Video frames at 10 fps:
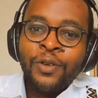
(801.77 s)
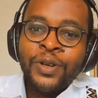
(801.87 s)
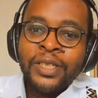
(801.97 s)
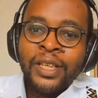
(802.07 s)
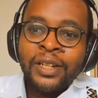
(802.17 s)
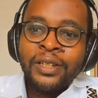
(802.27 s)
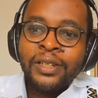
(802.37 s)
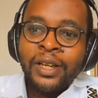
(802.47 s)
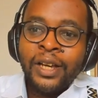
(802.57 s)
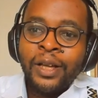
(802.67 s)
was
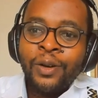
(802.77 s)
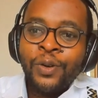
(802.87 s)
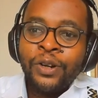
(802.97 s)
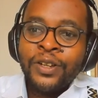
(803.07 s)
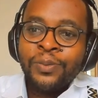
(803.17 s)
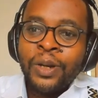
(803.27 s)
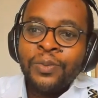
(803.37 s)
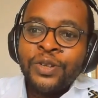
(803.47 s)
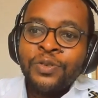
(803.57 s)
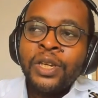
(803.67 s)
that when I was in my
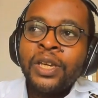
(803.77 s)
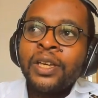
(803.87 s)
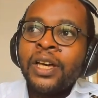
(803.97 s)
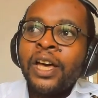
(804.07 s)
matric,